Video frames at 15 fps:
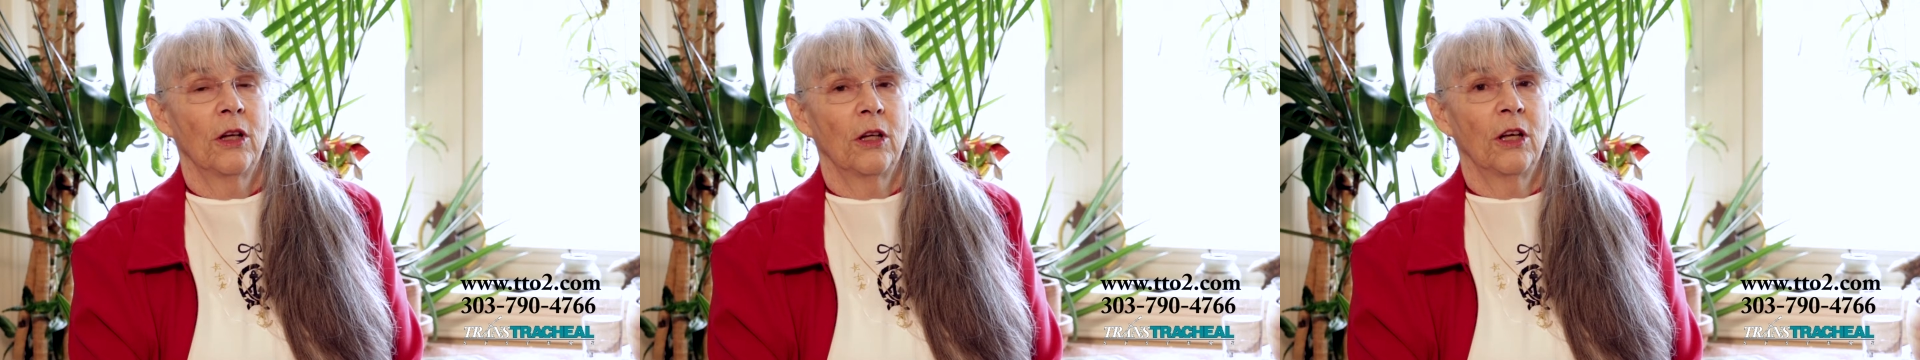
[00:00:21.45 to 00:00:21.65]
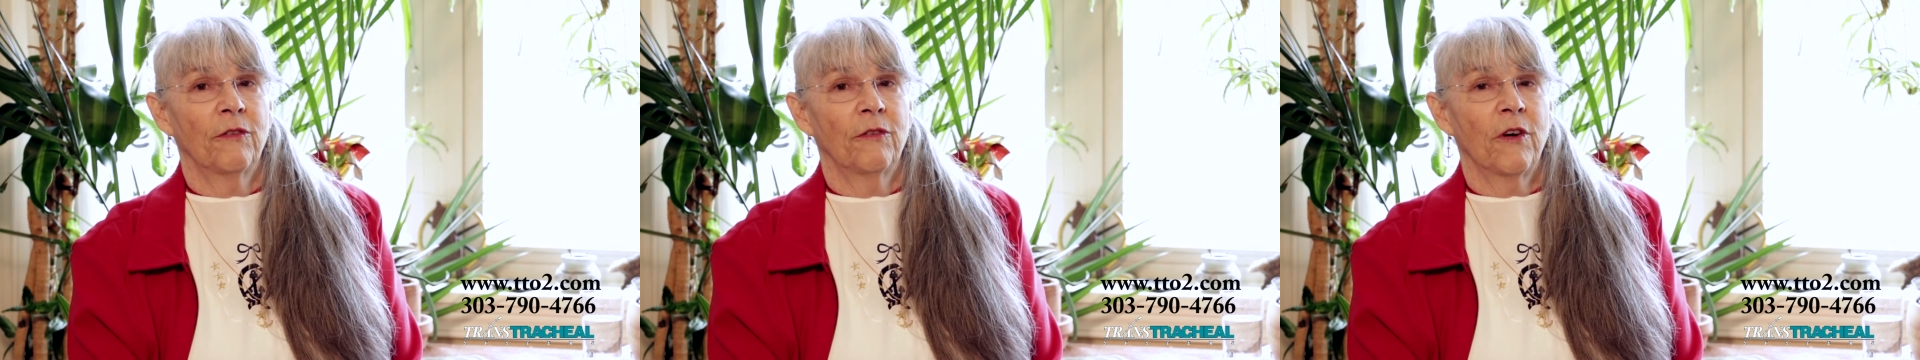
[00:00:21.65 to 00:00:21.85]

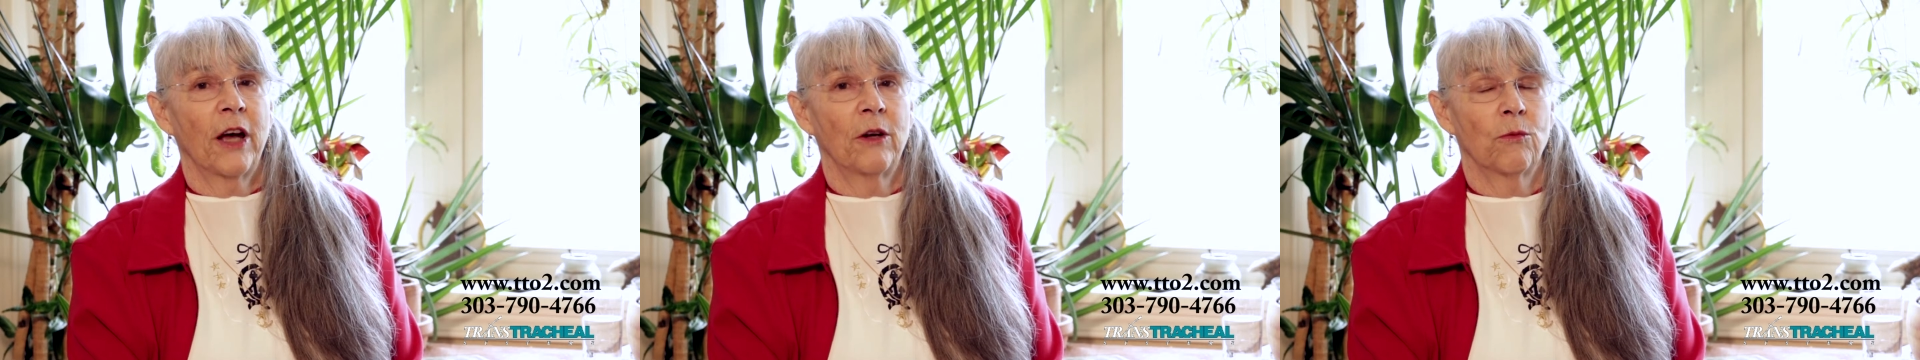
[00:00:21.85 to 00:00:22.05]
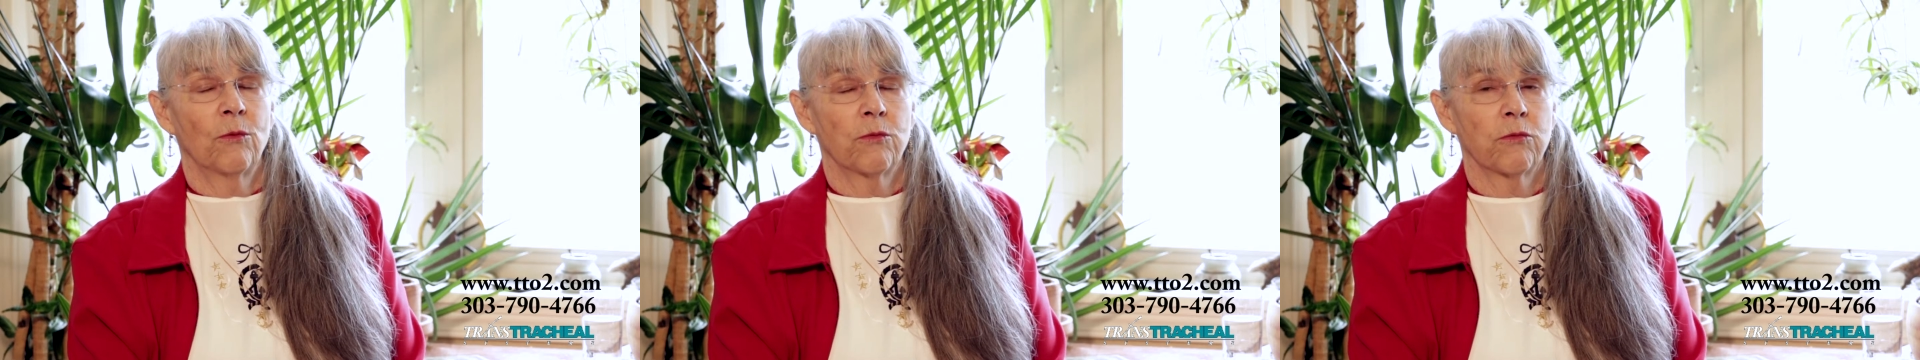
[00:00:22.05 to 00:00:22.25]
if
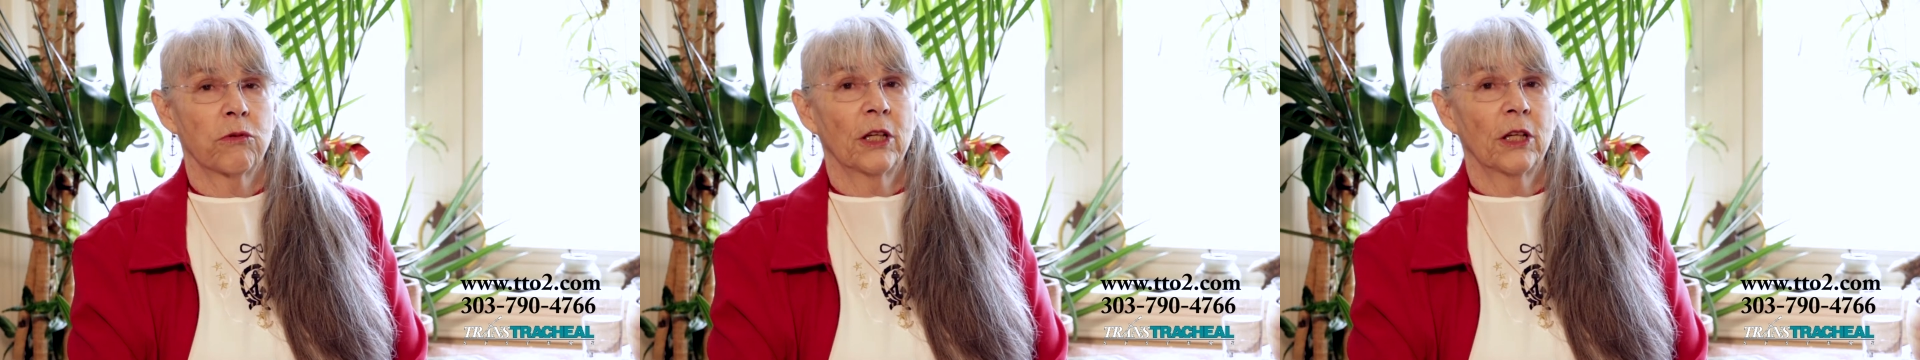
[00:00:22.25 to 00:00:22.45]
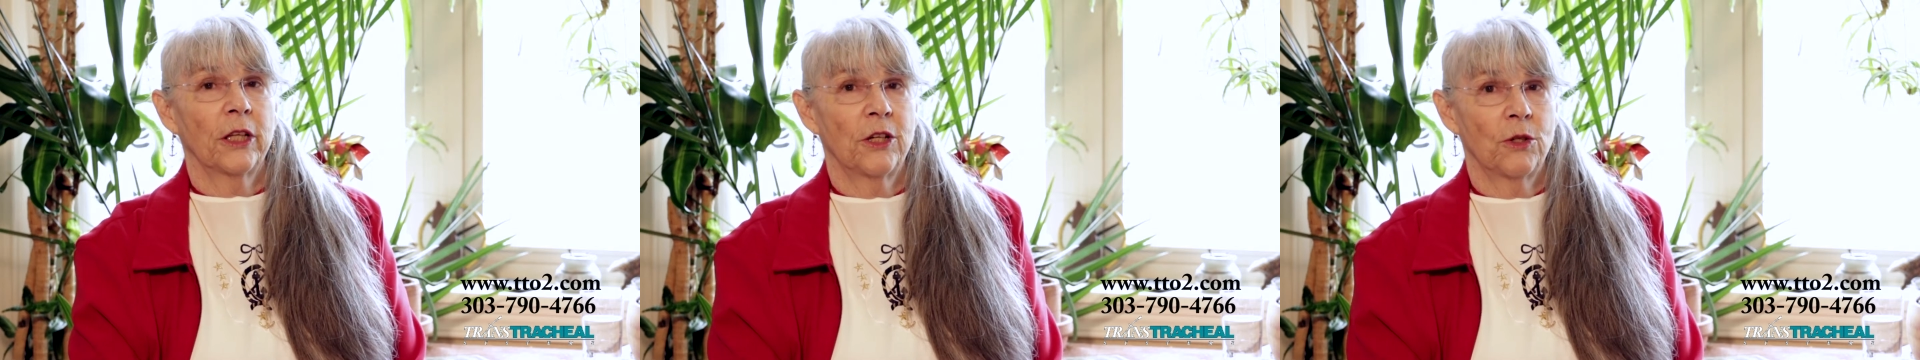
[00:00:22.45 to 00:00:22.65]
I
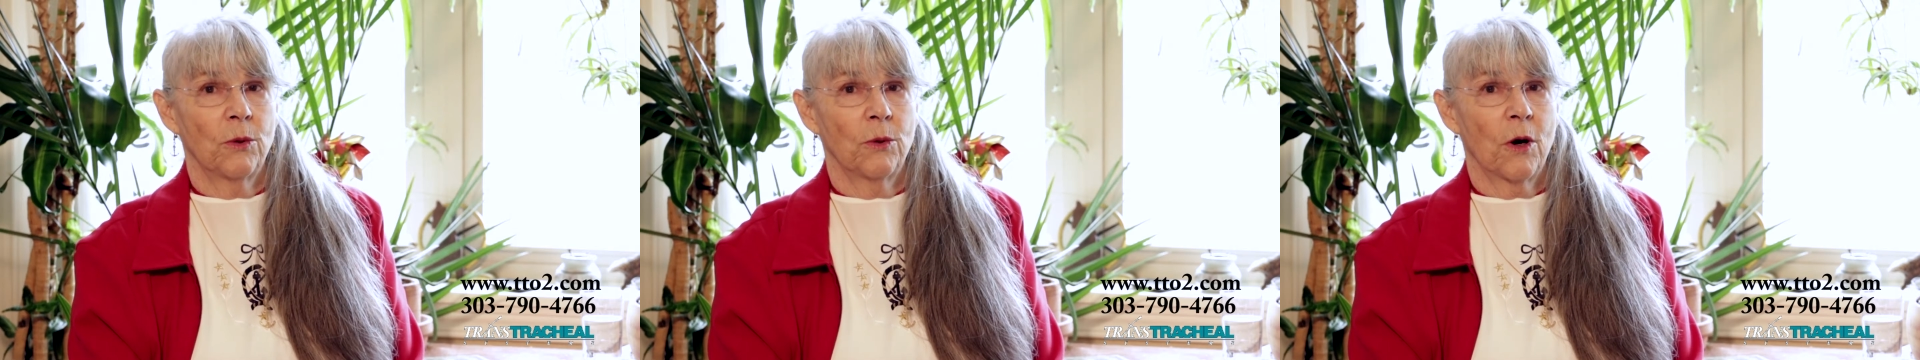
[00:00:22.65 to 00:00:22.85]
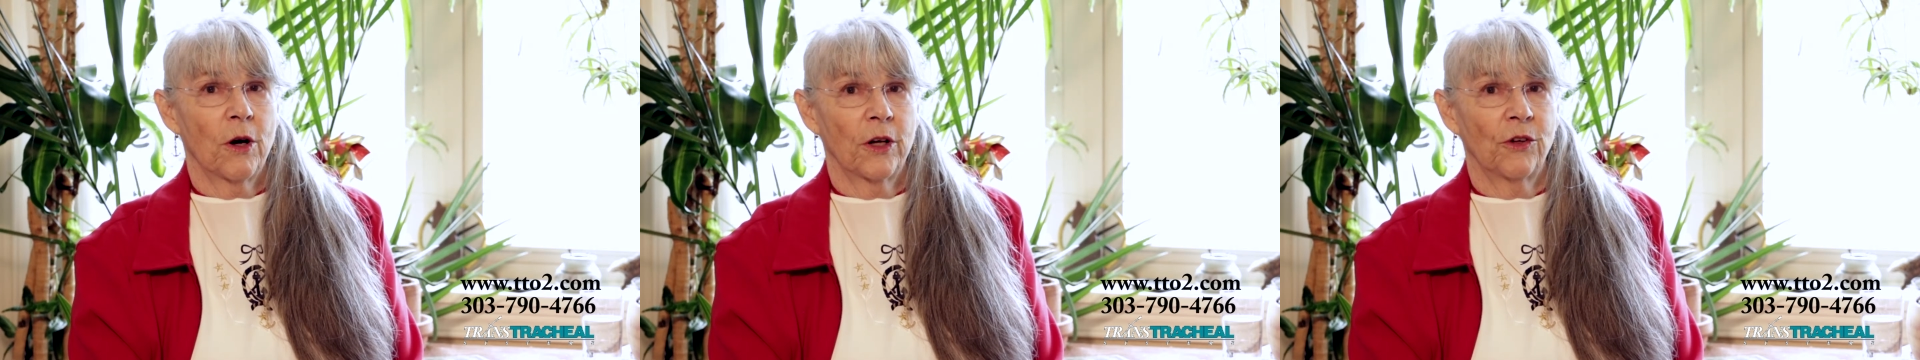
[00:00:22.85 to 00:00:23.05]
really do
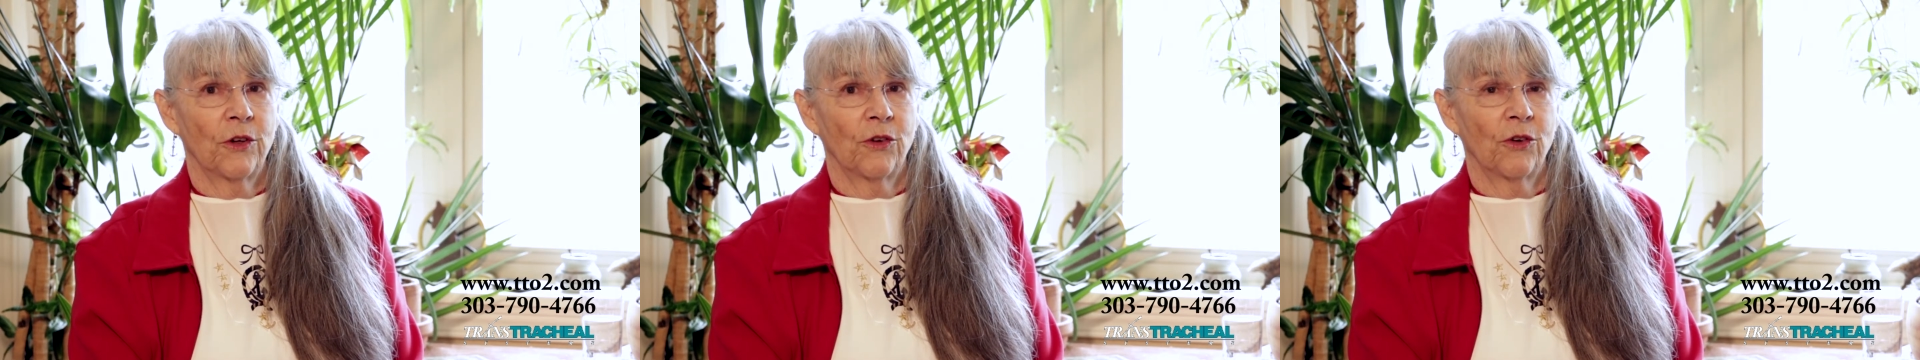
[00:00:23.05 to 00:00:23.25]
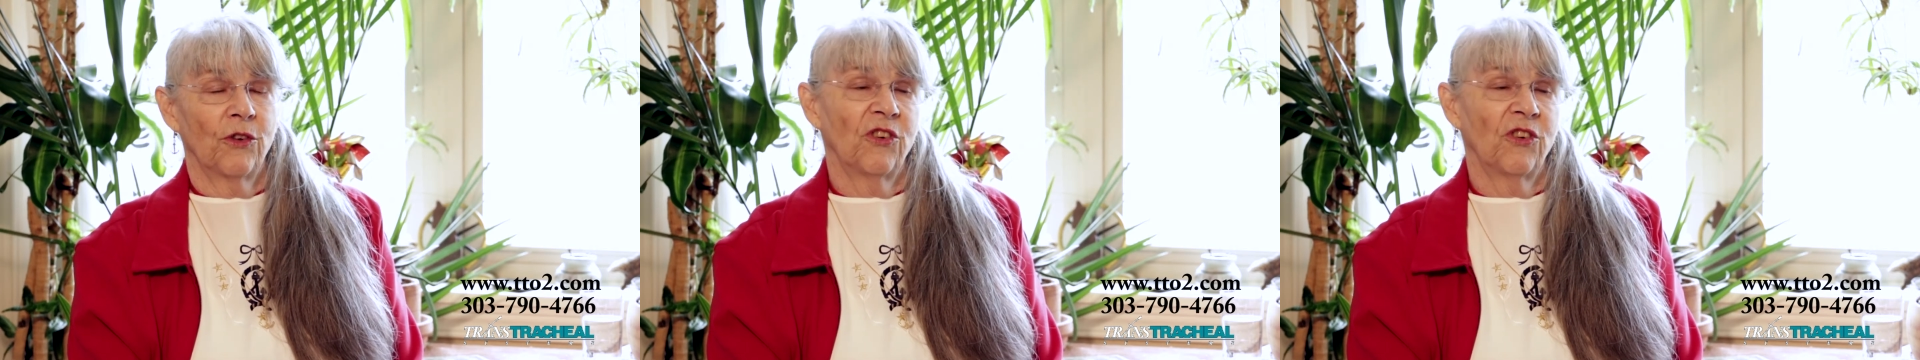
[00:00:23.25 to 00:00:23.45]
hard
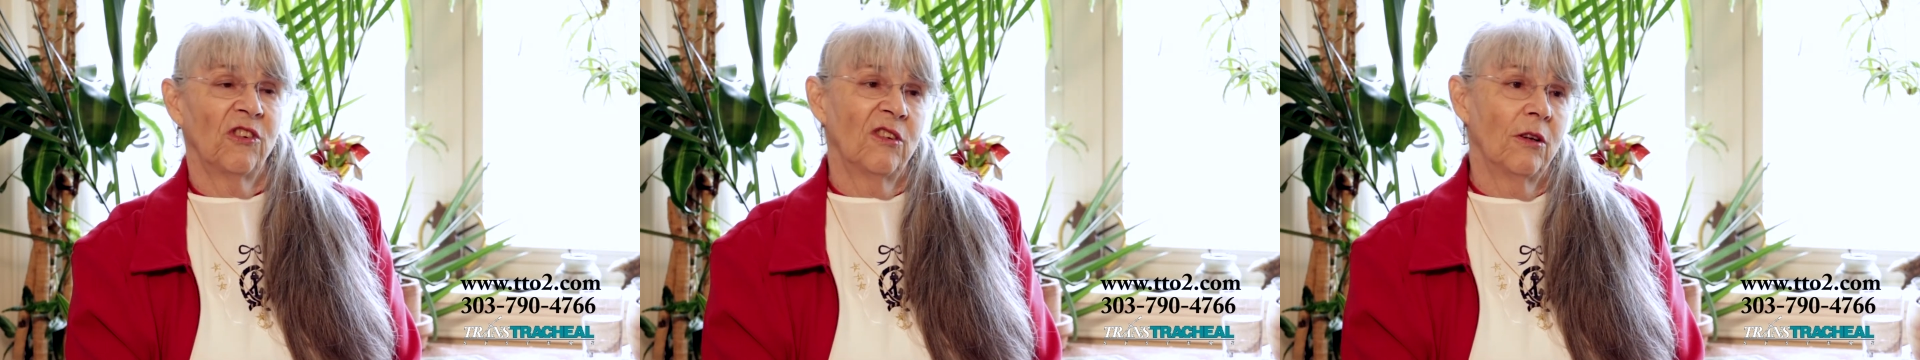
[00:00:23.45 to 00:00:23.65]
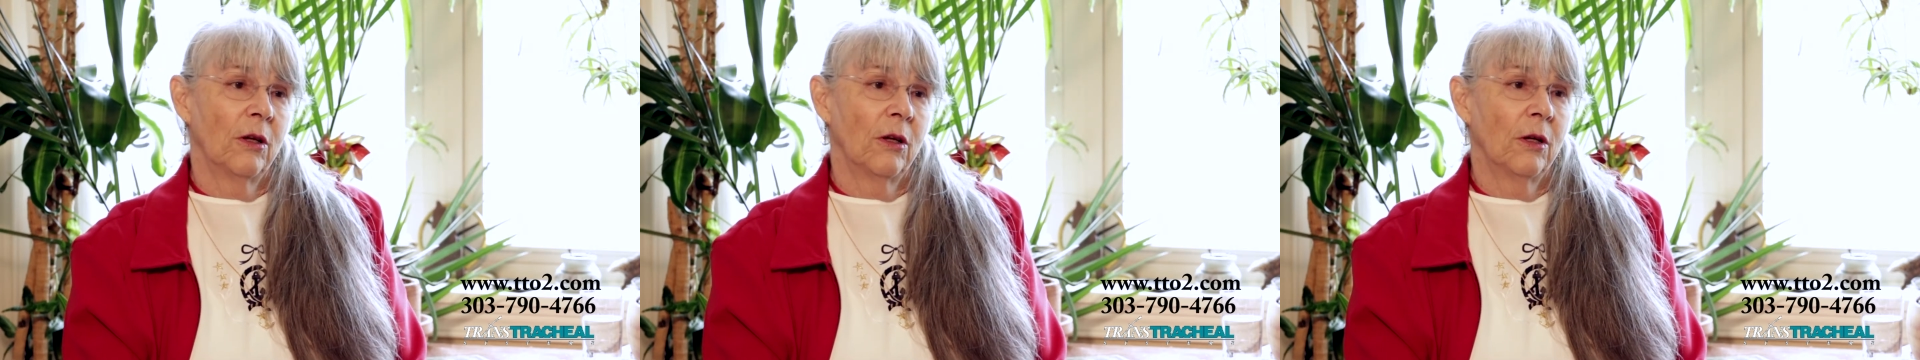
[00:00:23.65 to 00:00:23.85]
exertion.